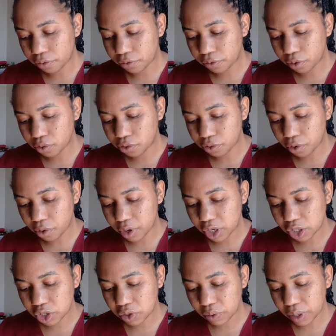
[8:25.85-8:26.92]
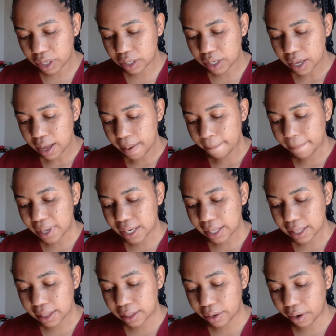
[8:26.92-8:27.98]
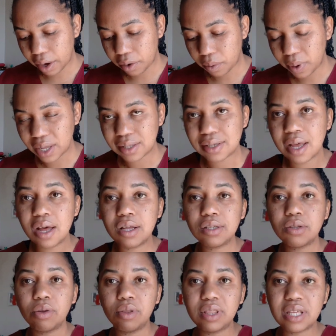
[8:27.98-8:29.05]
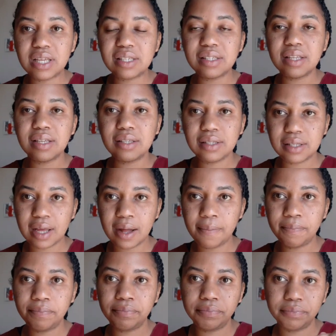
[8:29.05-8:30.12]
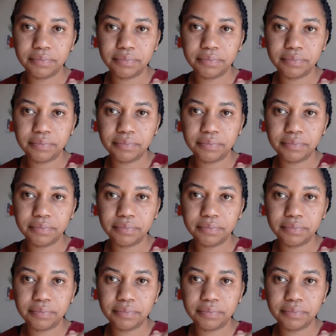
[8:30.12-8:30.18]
for Foreign Trained Medical Graduates. So this is um